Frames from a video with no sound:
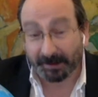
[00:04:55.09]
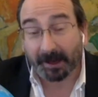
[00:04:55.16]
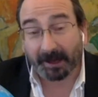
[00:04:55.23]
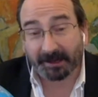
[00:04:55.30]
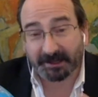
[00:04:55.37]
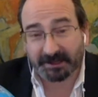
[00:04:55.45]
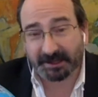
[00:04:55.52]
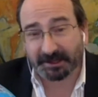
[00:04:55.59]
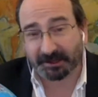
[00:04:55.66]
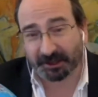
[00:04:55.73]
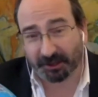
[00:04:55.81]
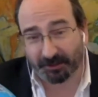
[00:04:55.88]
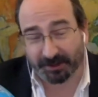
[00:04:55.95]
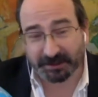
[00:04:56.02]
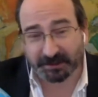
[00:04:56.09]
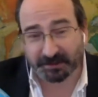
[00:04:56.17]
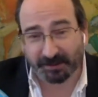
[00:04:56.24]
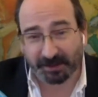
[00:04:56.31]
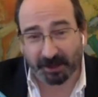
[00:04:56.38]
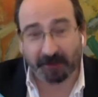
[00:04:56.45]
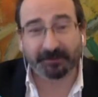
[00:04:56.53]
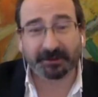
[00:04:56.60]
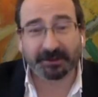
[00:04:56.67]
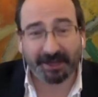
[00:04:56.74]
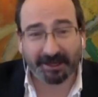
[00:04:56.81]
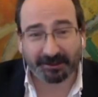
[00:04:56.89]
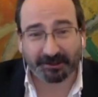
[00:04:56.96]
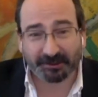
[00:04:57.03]
And indeed, the U S has been
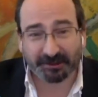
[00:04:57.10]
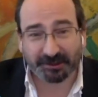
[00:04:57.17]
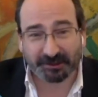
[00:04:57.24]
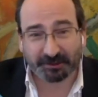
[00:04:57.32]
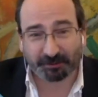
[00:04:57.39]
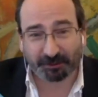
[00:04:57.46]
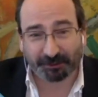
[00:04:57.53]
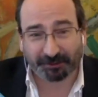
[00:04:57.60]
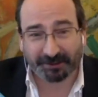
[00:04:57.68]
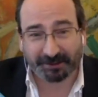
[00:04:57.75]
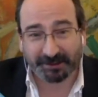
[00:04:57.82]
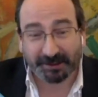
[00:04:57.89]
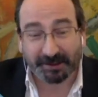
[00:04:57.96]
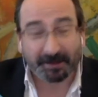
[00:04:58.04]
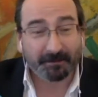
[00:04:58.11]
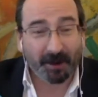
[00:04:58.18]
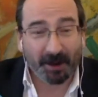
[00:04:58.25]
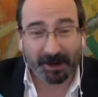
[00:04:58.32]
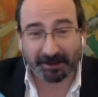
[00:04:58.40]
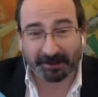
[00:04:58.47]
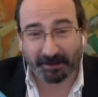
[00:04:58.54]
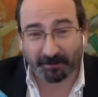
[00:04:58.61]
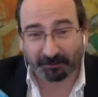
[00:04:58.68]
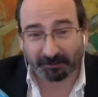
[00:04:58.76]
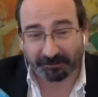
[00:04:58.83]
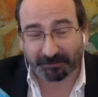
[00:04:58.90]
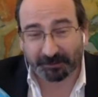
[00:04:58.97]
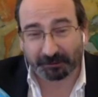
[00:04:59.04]
overtaken on social progress by a number
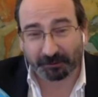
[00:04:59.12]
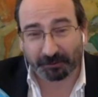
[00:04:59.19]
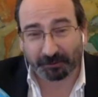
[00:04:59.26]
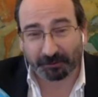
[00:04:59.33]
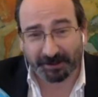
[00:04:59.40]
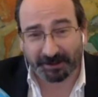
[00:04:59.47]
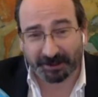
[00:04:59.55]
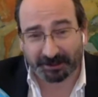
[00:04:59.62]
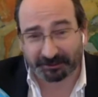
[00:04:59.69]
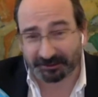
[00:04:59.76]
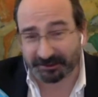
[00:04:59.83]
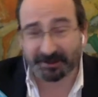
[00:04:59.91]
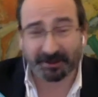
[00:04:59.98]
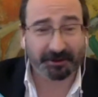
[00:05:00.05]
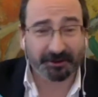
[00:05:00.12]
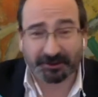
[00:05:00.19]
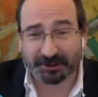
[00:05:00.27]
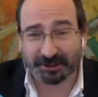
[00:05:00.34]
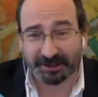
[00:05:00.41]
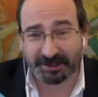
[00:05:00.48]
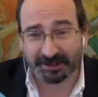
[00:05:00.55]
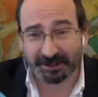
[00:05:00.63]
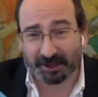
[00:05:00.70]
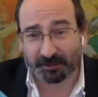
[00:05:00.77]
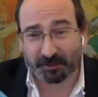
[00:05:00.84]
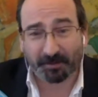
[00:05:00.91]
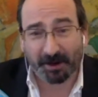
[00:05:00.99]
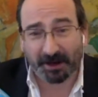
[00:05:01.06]
of European countries that thirty years ago
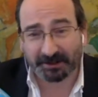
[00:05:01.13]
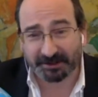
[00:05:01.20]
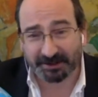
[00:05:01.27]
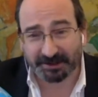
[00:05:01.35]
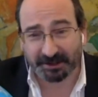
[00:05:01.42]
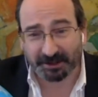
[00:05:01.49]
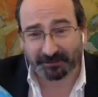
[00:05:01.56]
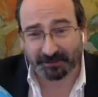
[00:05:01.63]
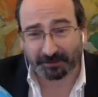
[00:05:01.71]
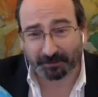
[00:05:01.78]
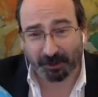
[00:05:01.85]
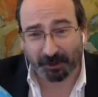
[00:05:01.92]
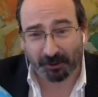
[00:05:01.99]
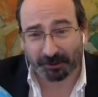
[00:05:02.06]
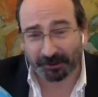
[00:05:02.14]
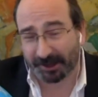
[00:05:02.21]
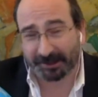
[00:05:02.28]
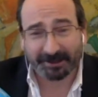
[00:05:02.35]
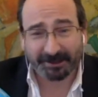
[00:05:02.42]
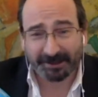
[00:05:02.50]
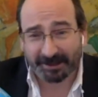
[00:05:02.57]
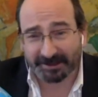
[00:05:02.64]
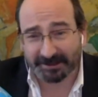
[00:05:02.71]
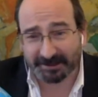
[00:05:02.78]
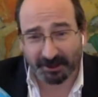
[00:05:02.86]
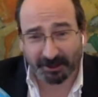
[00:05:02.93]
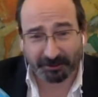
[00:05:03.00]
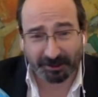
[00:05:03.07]
were part of the Soviet bloc, like
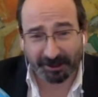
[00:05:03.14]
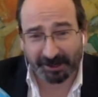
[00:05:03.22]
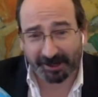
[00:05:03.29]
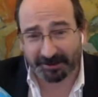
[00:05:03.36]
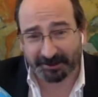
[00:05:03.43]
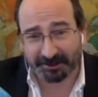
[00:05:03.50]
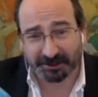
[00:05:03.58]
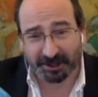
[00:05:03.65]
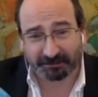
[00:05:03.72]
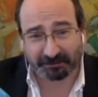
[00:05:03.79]
Estonia and the Czech